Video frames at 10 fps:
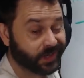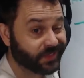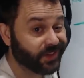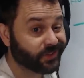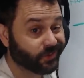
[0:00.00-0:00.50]

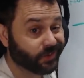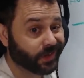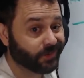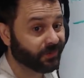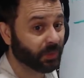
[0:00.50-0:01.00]
Then it turned
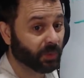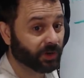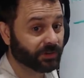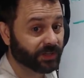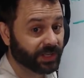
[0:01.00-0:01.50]
out we
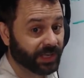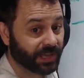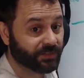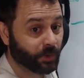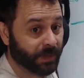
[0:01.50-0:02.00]
weren't,
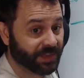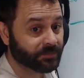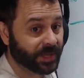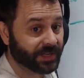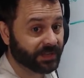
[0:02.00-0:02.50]
and so
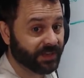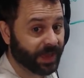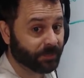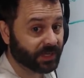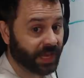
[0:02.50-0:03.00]
mask mandates
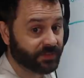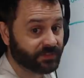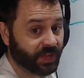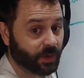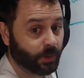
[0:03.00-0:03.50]
happened, and the
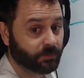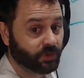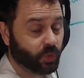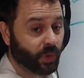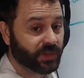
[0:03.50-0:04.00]
stock went up
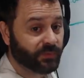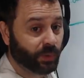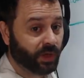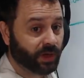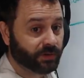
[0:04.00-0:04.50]
to twenty
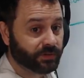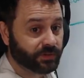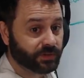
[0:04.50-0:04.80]
four dollars.